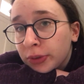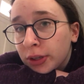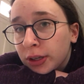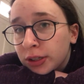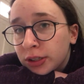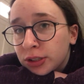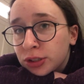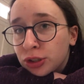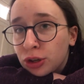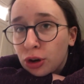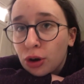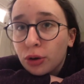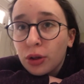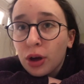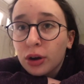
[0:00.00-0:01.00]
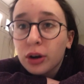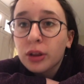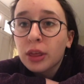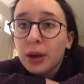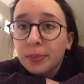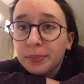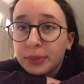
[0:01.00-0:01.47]
It is no longer
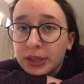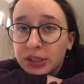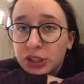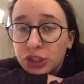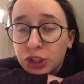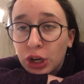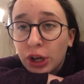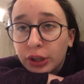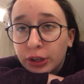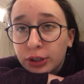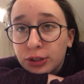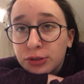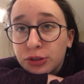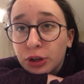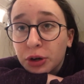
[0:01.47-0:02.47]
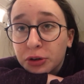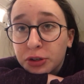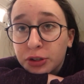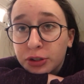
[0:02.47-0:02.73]
that peach color you saw